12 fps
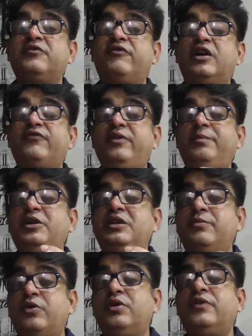what will be the
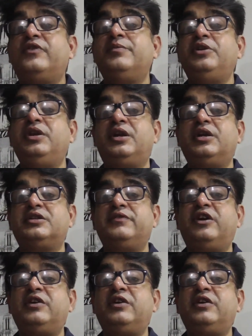mode of communication,